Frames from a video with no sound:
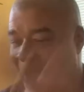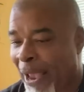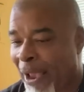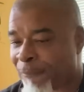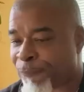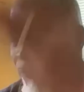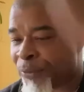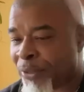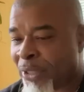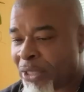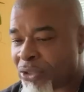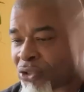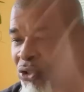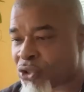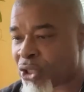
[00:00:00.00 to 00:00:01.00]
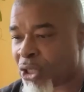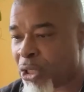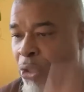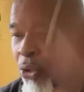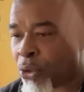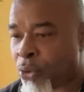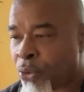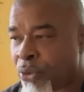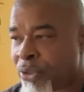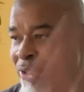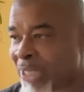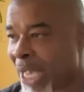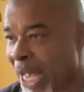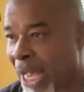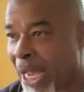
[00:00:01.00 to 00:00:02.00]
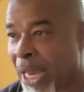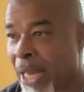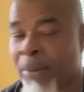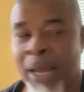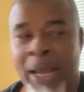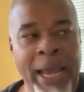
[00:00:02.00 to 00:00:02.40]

every single time.